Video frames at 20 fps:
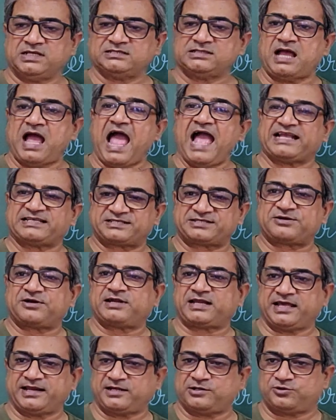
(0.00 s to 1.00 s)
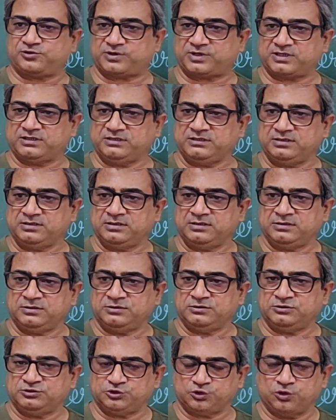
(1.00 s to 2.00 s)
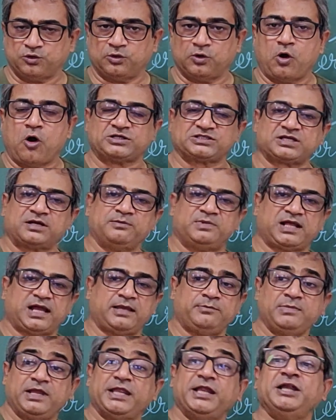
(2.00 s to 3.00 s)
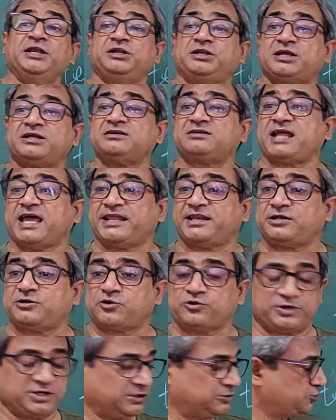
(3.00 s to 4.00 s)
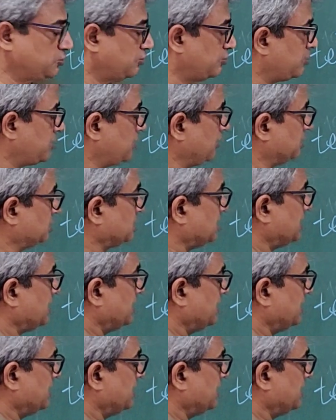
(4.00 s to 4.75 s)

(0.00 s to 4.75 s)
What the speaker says: as the extraterritorial zone, or sometimes interterritorial zone, because